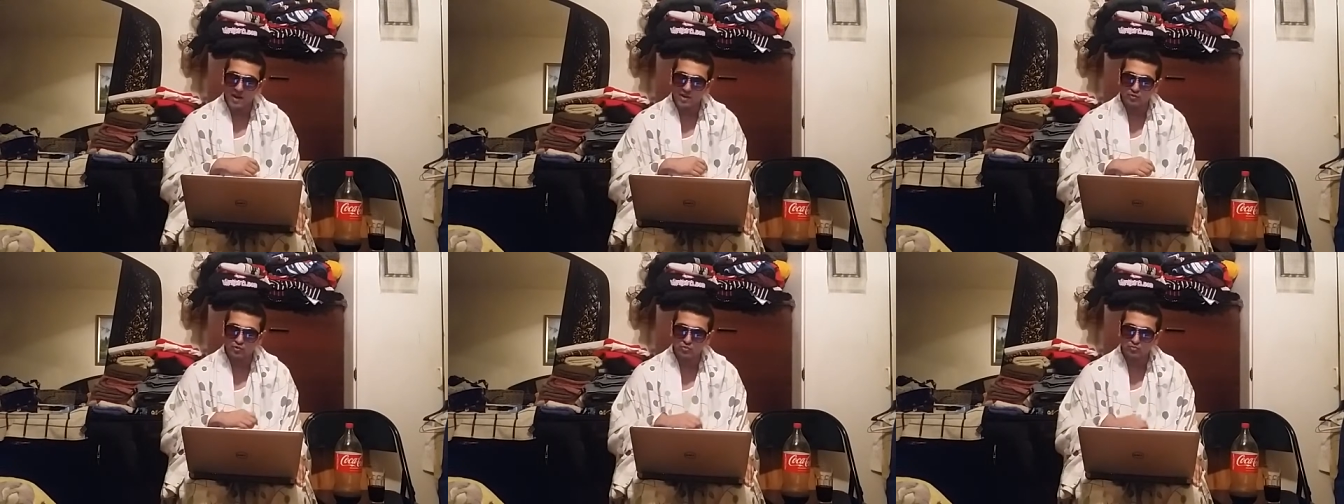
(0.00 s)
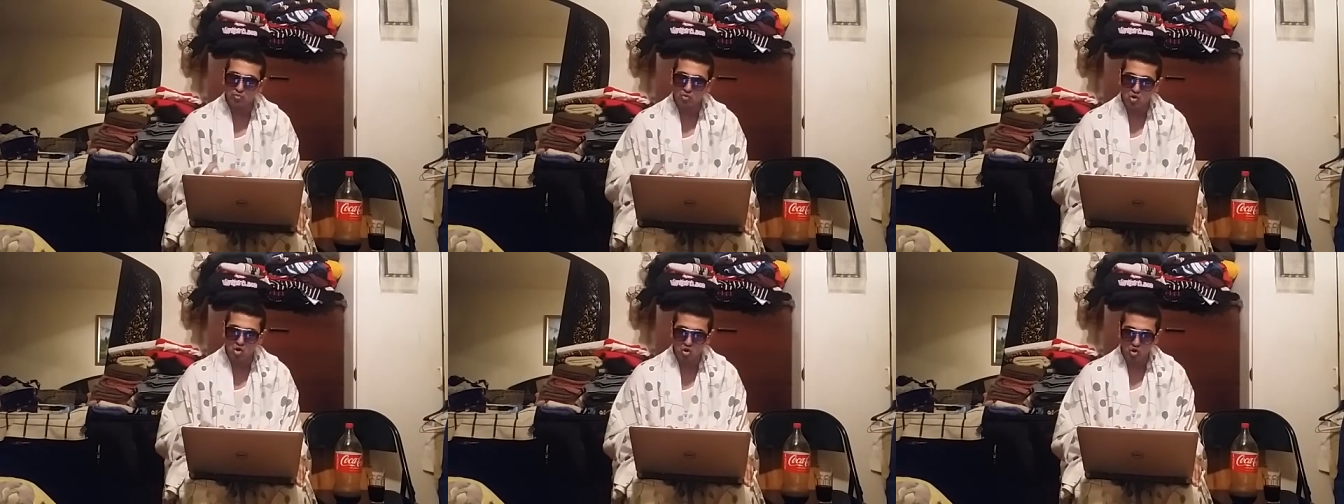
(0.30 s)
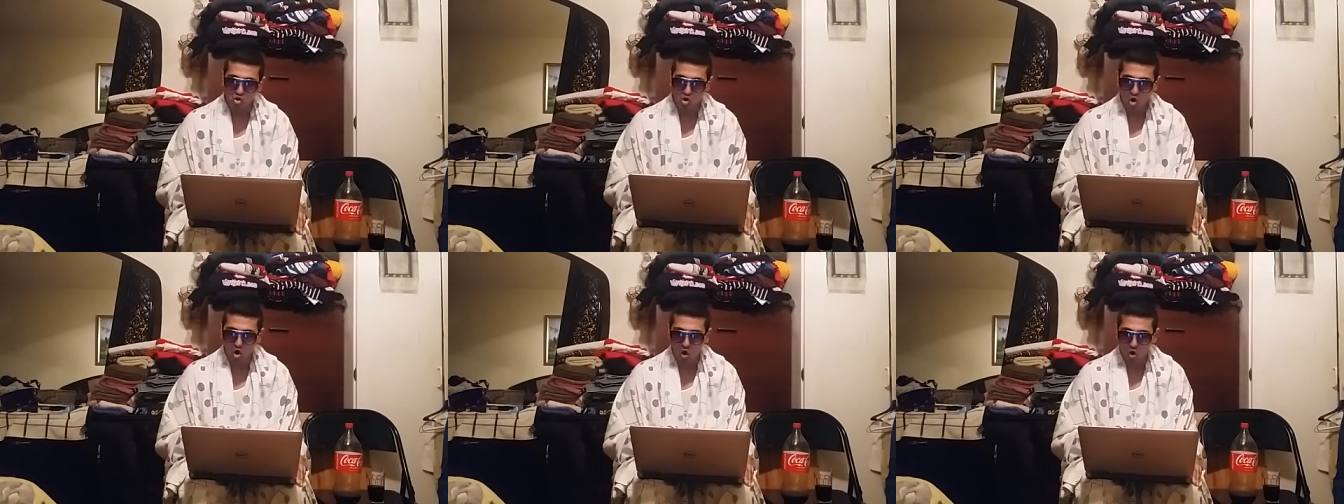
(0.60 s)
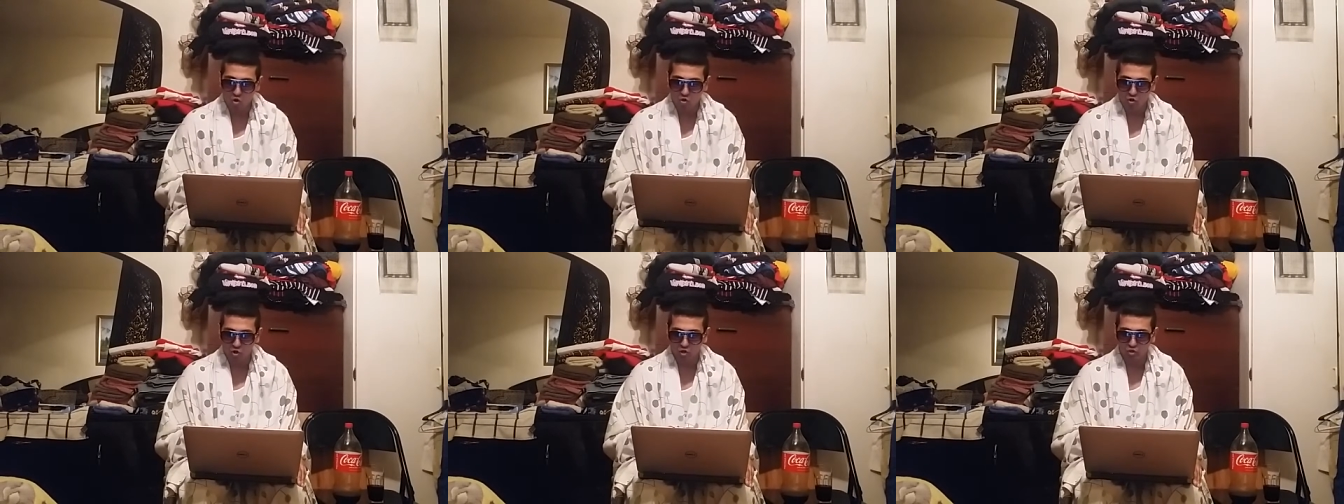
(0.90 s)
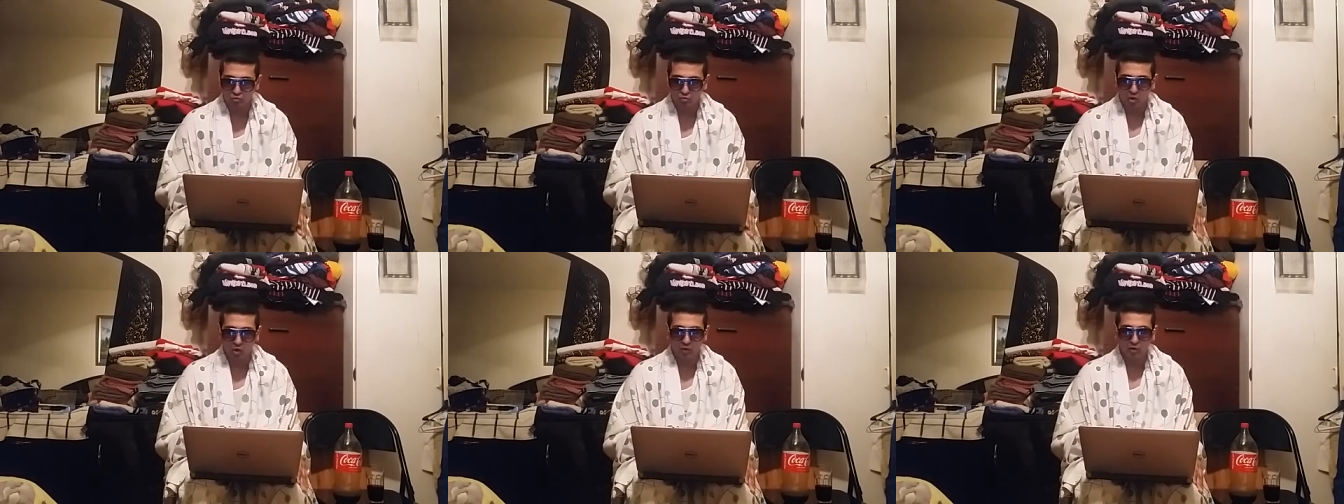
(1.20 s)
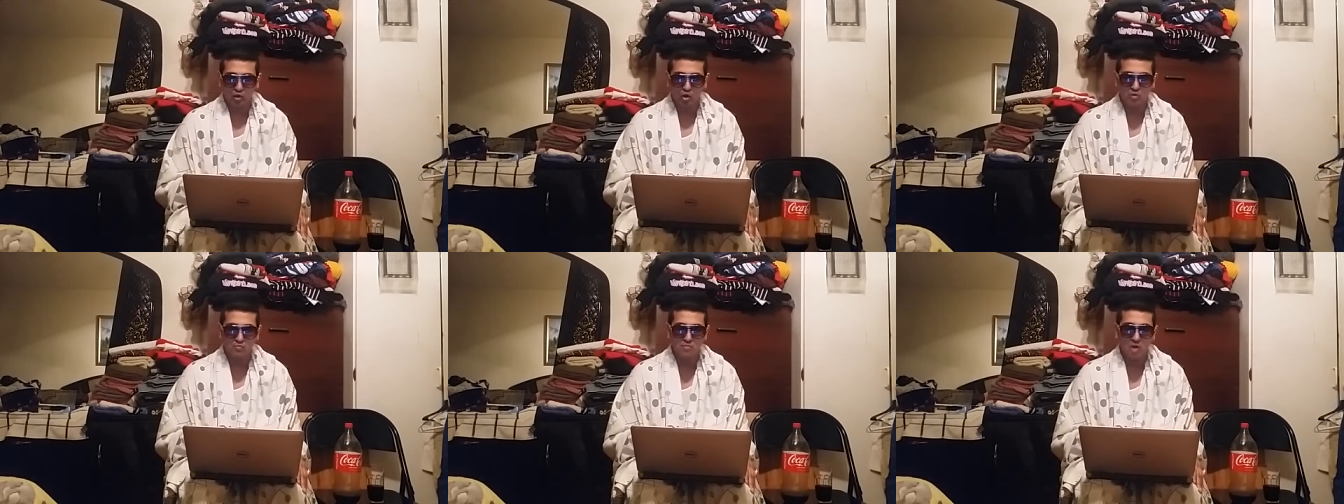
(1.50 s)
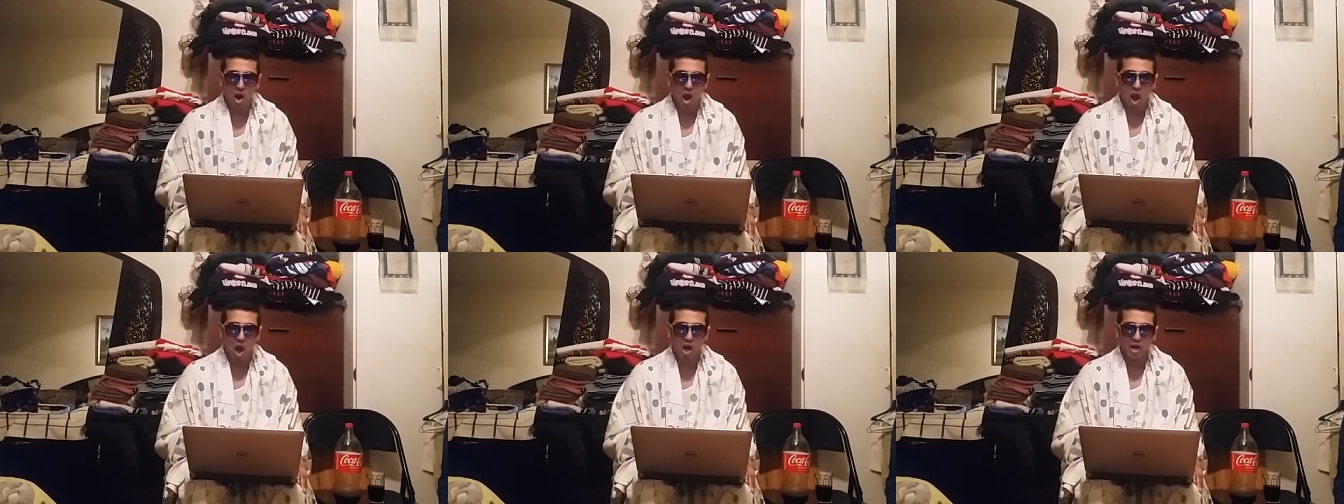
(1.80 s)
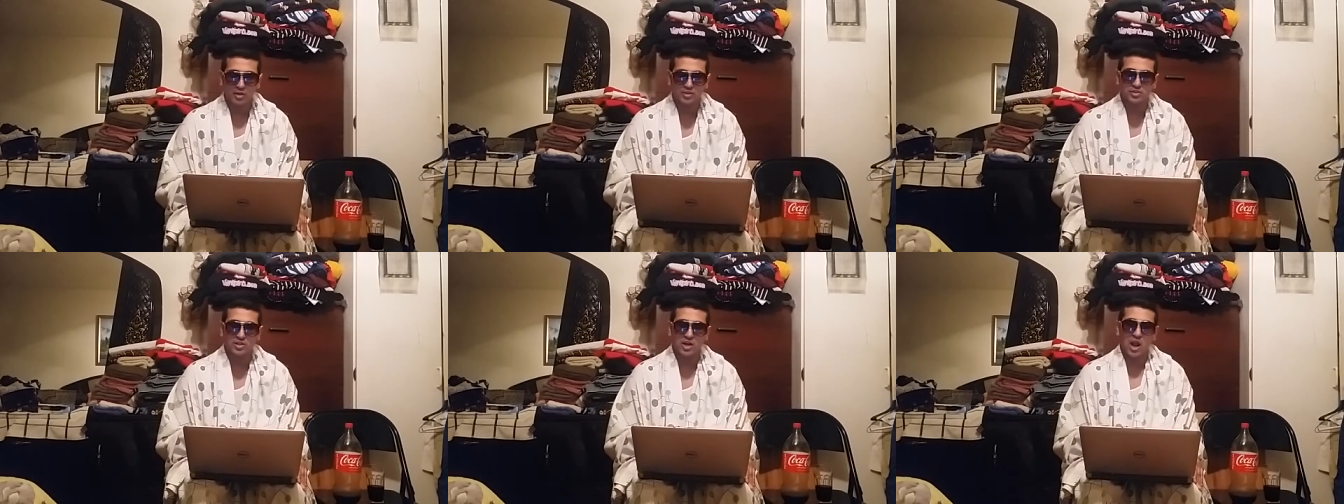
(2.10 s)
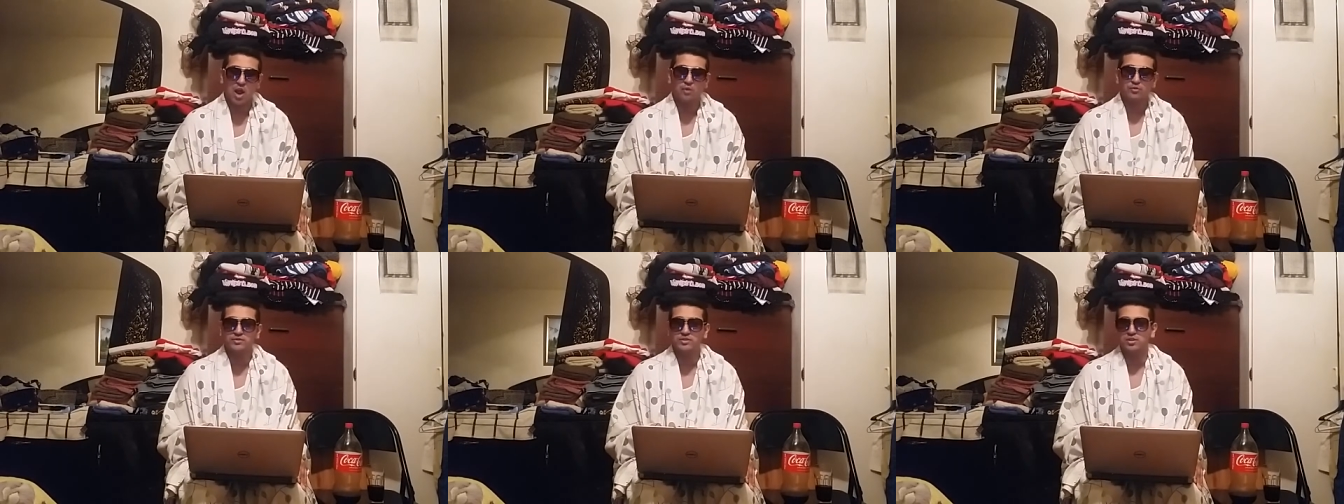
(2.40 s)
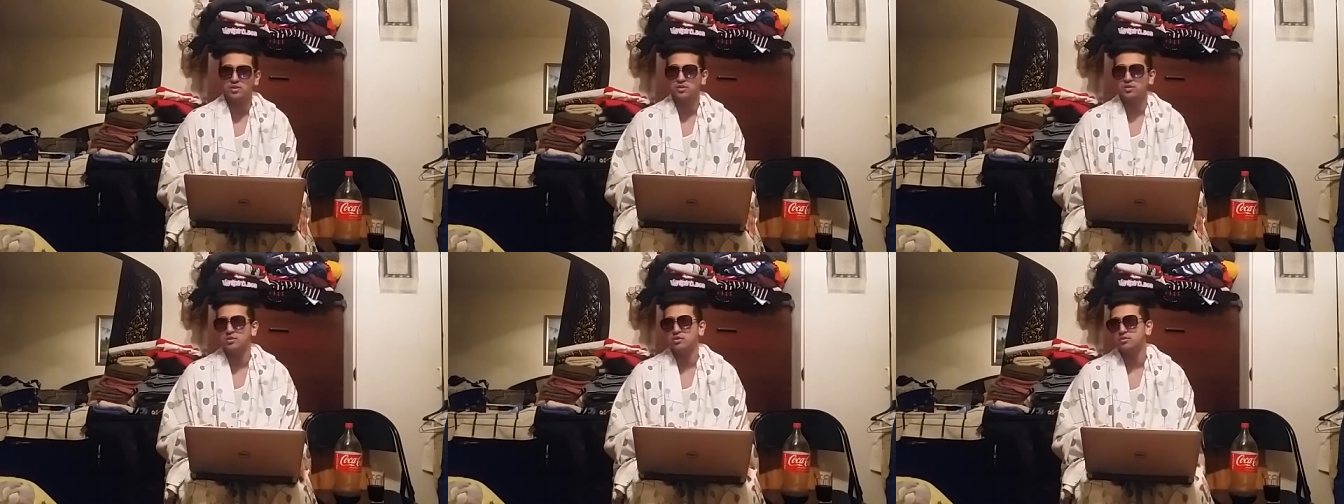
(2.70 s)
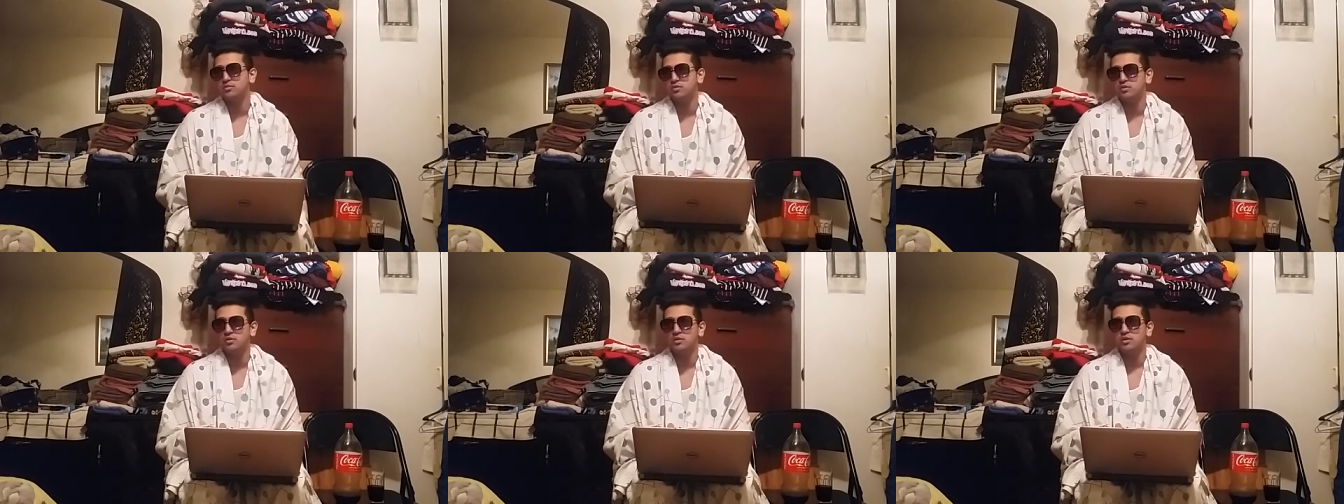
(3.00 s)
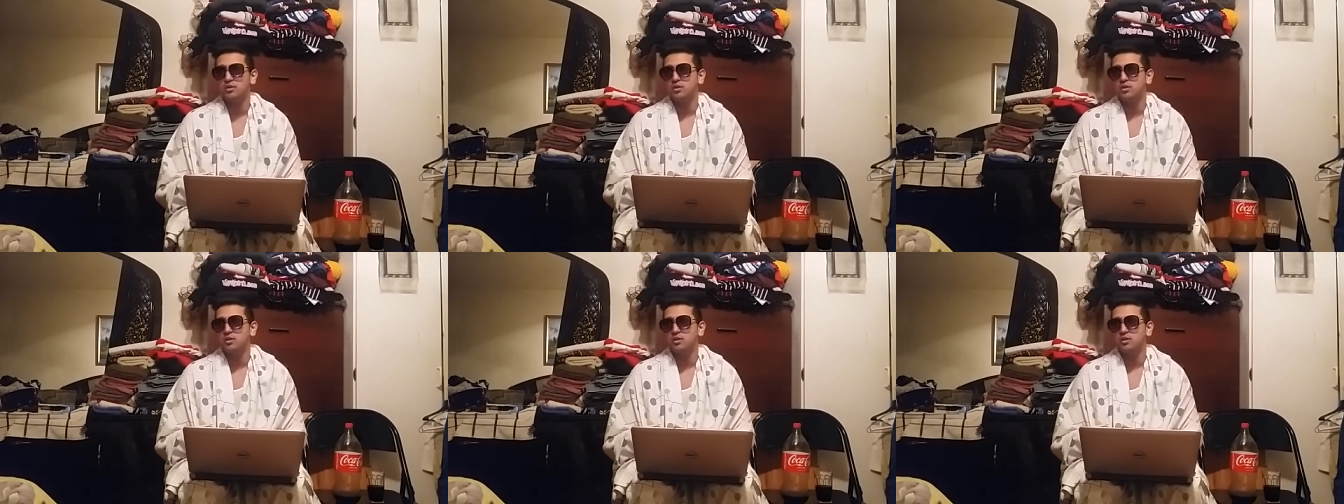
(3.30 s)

match was pretty good, it was a very good match, how is it good?